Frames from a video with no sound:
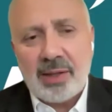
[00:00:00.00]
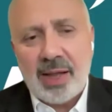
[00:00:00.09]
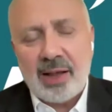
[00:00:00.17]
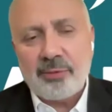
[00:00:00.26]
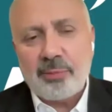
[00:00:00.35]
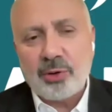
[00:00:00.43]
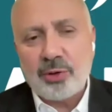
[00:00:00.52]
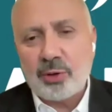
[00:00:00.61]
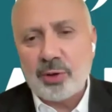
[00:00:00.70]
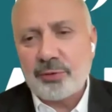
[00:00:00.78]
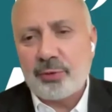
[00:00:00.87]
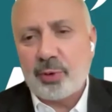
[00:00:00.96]
they have
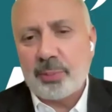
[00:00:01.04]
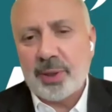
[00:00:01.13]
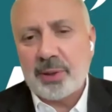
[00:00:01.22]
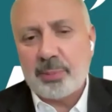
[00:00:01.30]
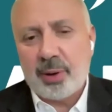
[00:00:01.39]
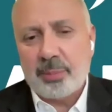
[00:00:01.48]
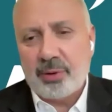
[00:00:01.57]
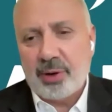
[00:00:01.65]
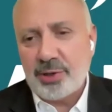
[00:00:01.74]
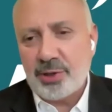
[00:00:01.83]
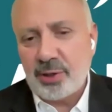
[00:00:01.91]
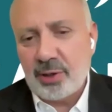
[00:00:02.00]
modules for bid
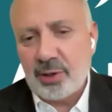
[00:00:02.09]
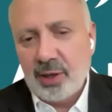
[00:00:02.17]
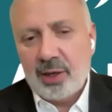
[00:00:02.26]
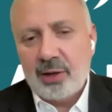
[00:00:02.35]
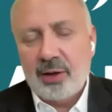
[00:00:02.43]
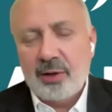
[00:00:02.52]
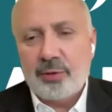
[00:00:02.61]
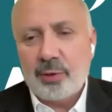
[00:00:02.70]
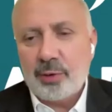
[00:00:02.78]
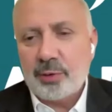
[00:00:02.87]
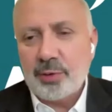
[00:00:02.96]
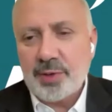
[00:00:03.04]
preparation
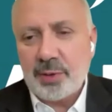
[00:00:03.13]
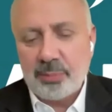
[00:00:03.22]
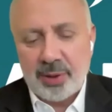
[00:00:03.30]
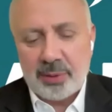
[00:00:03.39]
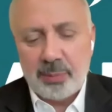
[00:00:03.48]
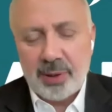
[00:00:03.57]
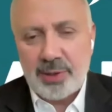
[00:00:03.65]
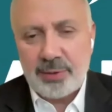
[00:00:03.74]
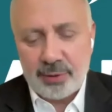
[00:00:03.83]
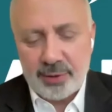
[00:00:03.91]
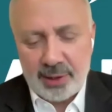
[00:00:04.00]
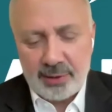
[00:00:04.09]
for you to submit bids
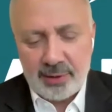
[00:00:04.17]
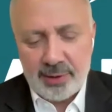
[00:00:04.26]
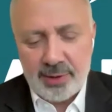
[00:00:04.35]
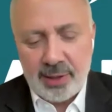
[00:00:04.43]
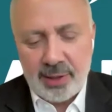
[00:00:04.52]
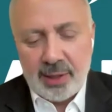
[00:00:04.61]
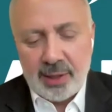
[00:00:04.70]
for tenders.